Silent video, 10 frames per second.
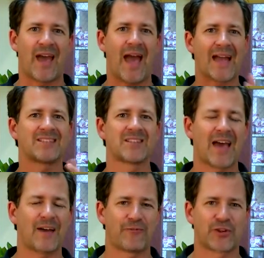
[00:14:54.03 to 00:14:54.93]
add to
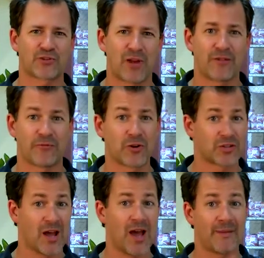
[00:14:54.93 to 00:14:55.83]
that fixed right
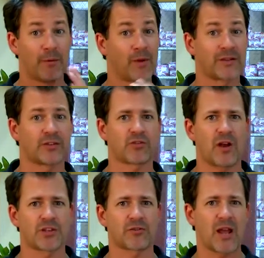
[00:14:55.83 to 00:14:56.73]
first time and we get to
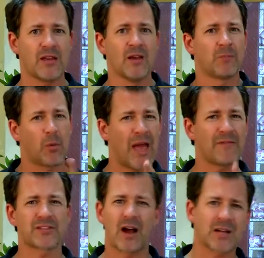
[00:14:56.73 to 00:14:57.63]
trust, right? But we
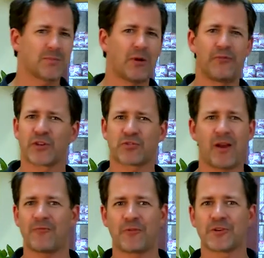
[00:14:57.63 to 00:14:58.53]
haven't talked about fixed
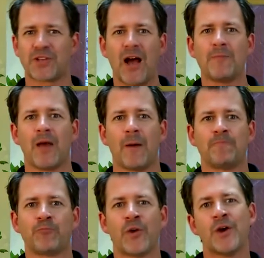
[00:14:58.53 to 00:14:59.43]
right first time yet.
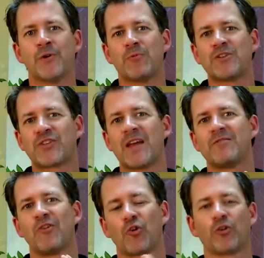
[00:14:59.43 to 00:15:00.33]
We
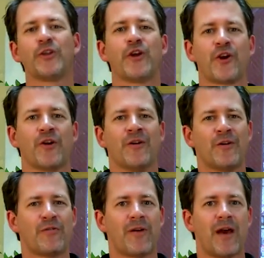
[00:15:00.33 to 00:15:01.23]
said earlier
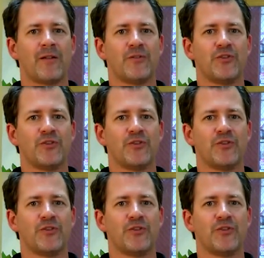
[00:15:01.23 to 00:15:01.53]
that